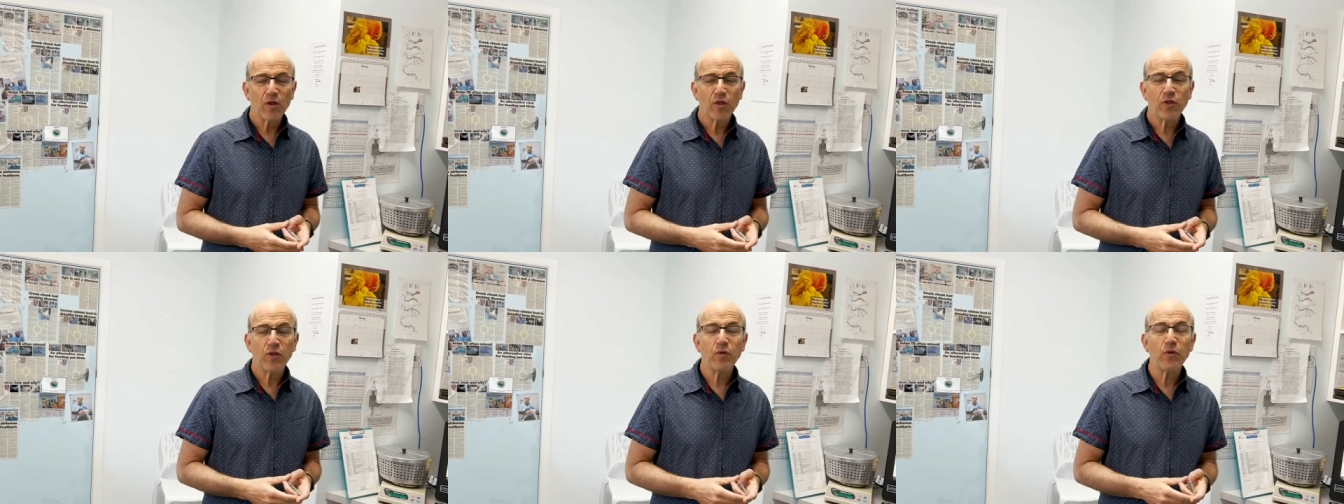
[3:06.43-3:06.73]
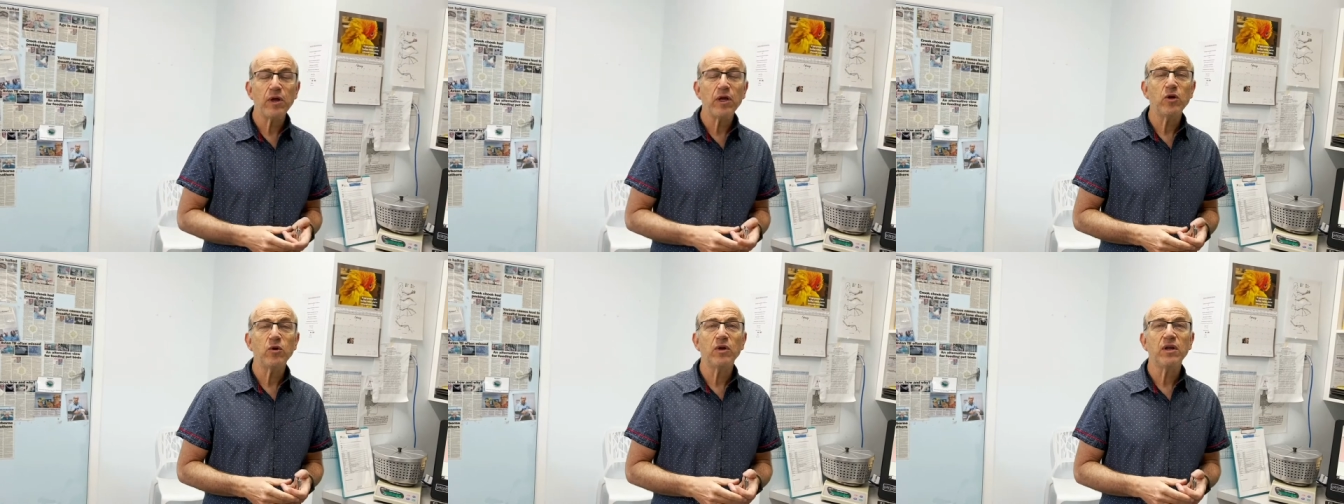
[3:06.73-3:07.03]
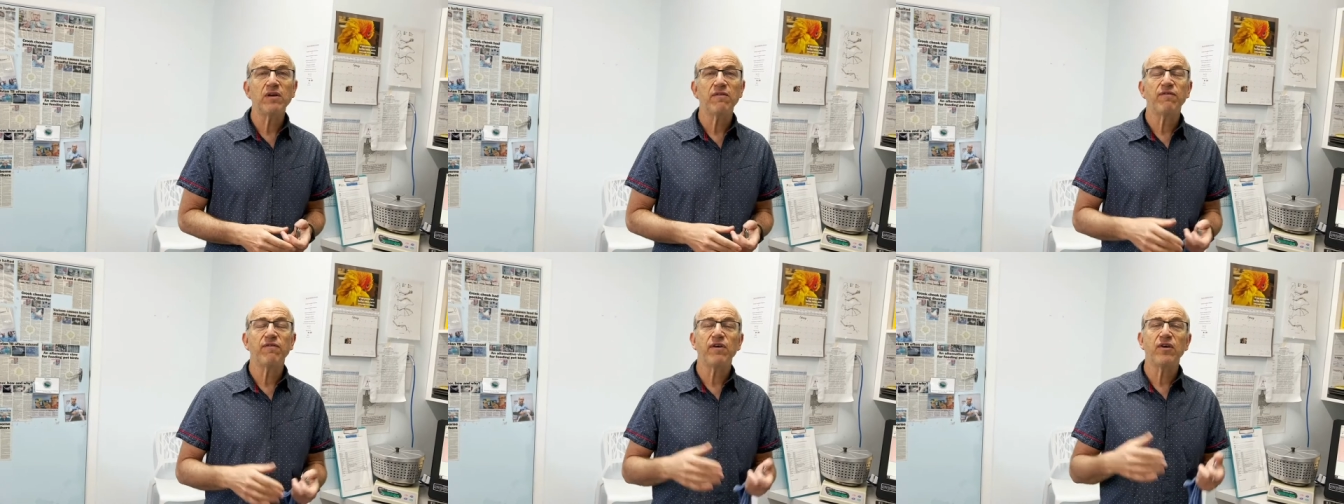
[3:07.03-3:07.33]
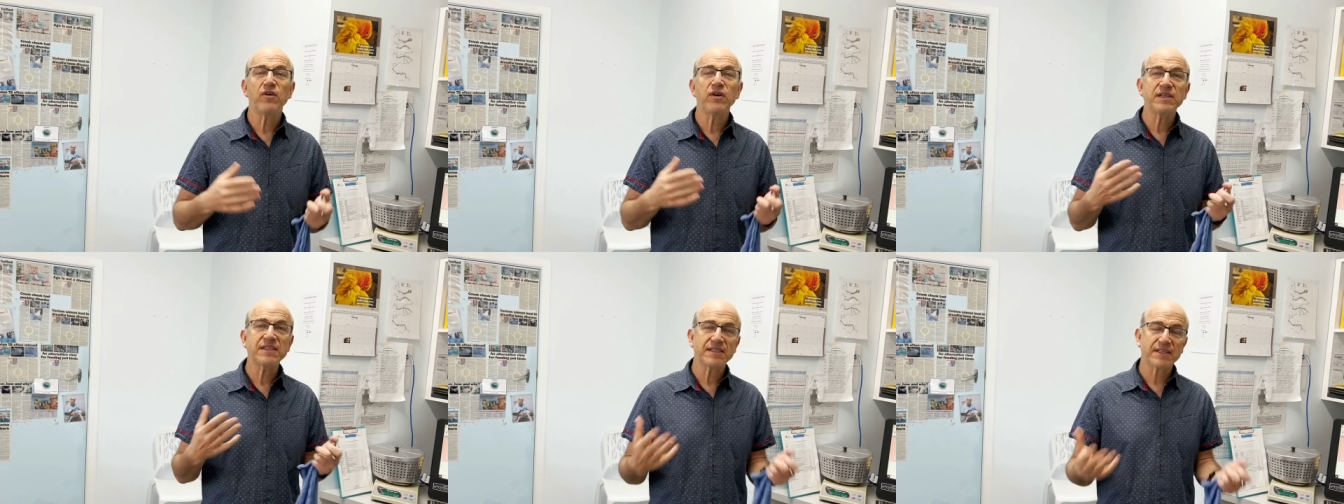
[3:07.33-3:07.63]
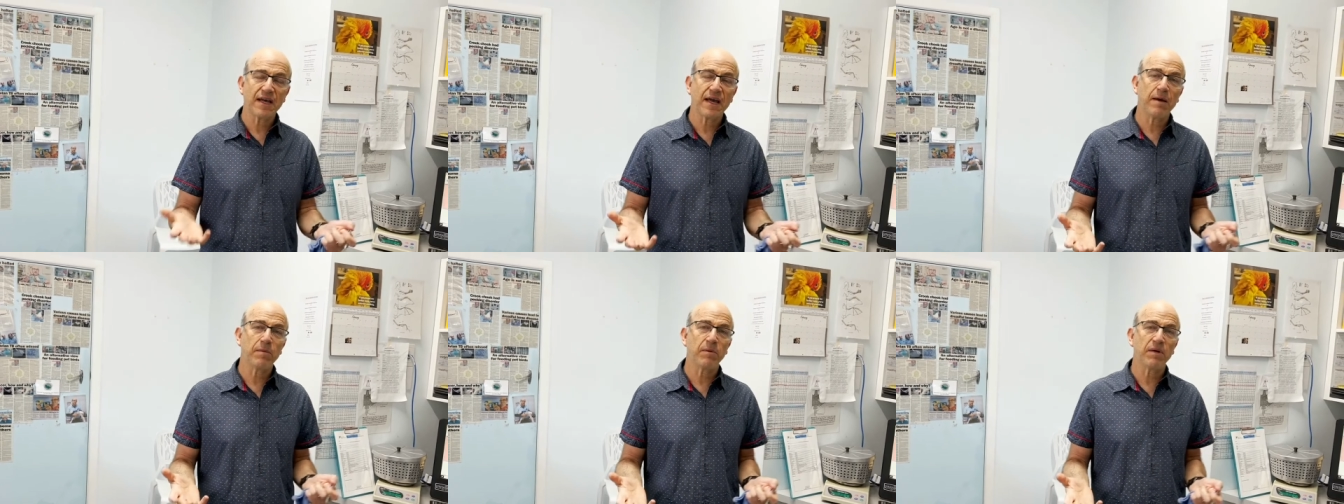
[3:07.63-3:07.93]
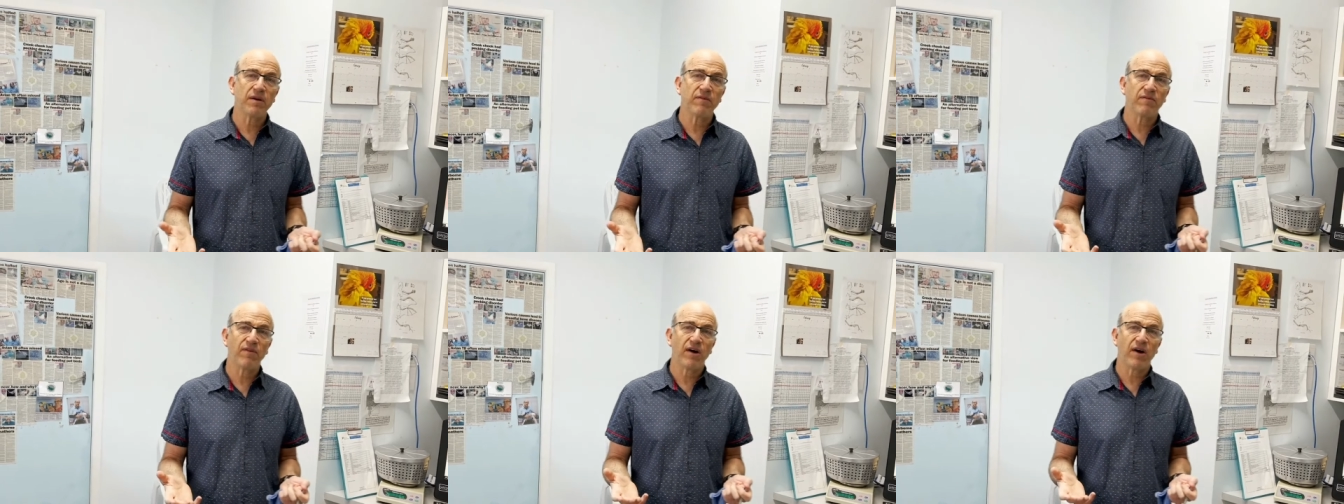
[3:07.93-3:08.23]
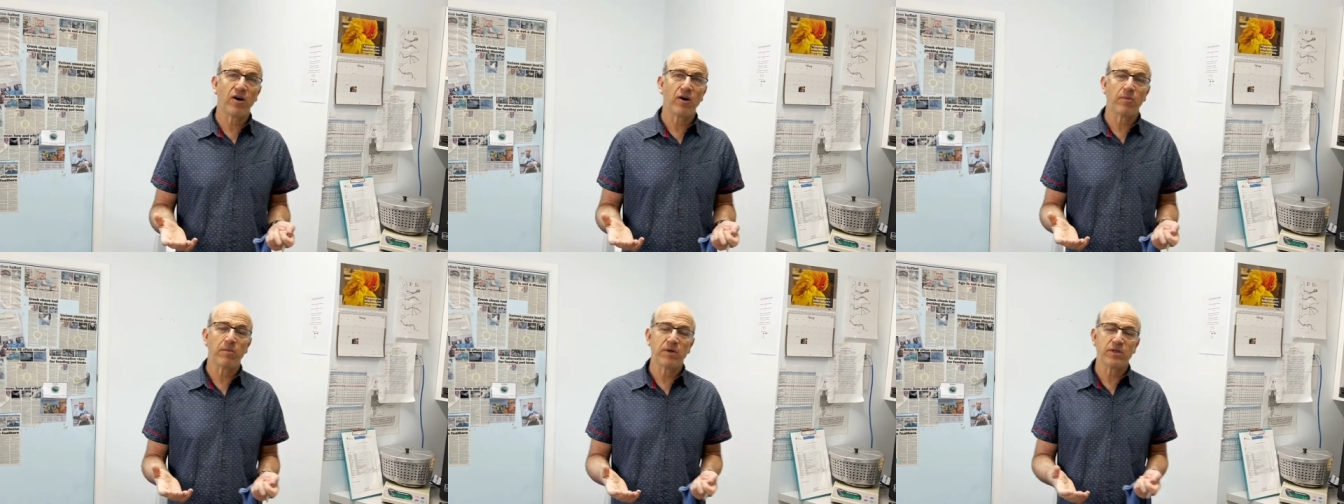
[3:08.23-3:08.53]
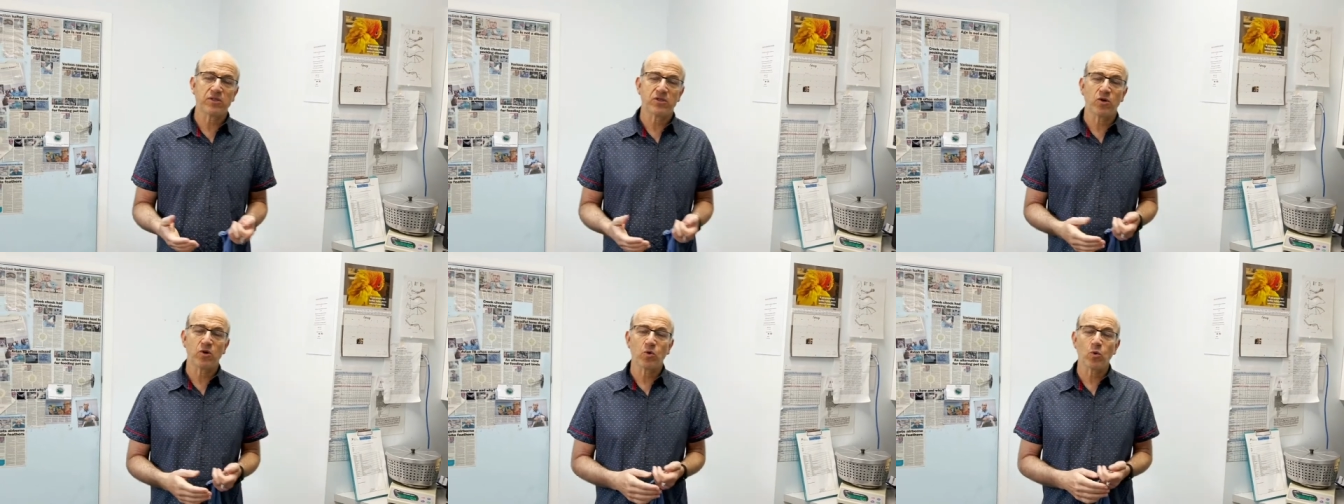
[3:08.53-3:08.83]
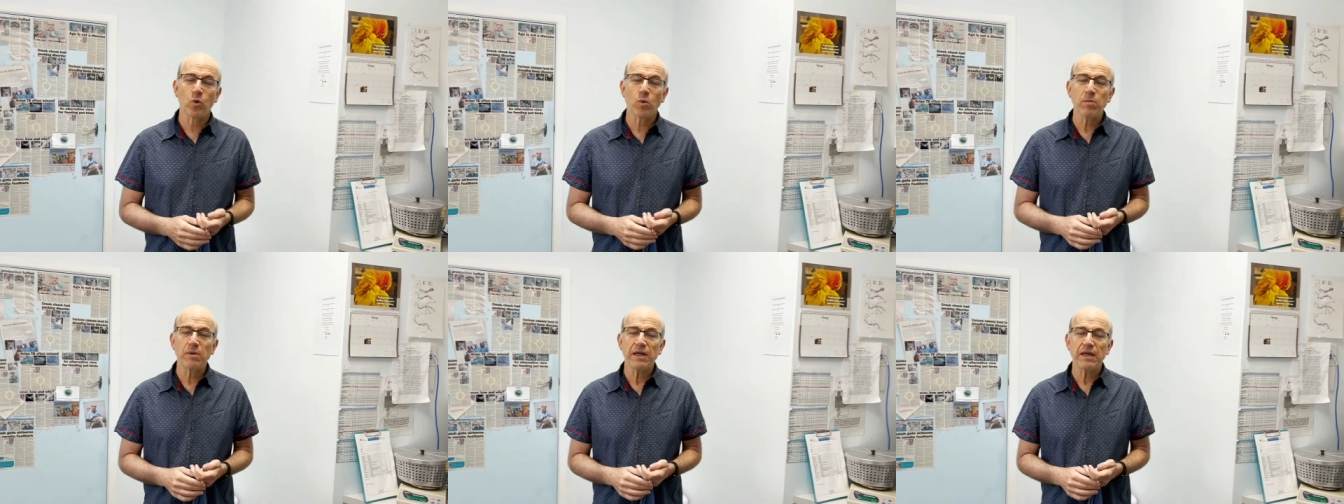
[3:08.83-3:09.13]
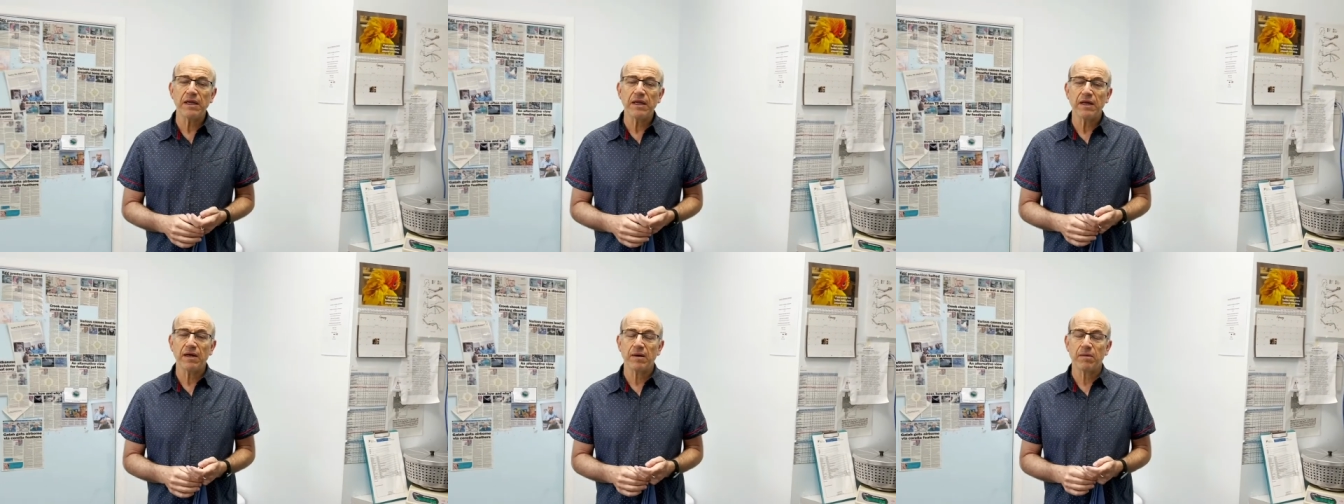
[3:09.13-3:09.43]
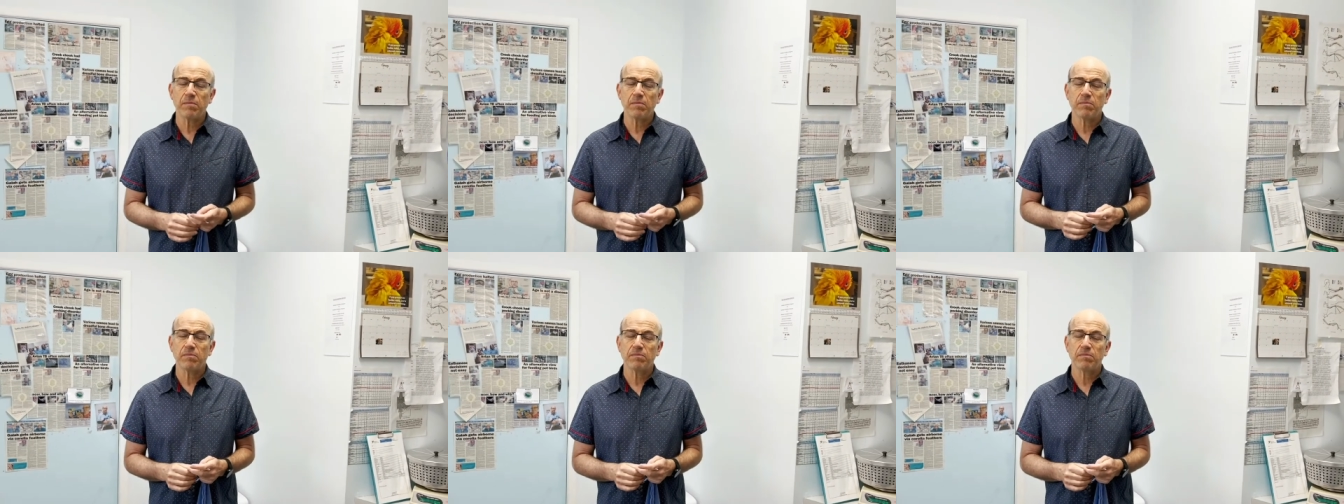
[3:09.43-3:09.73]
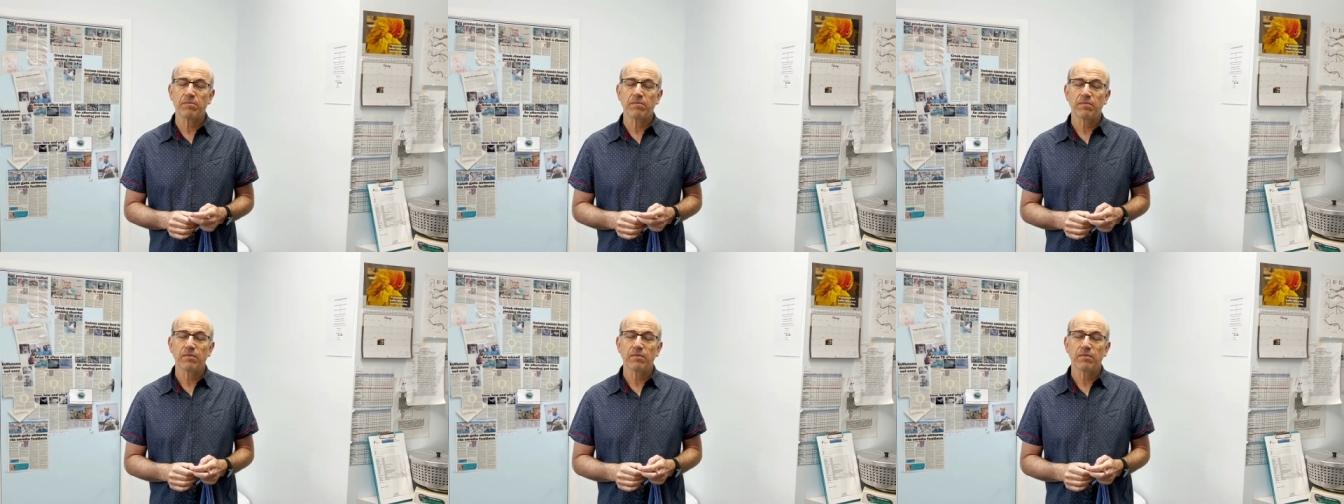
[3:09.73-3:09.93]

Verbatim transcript: Three, you need a very stable environment. So normally um,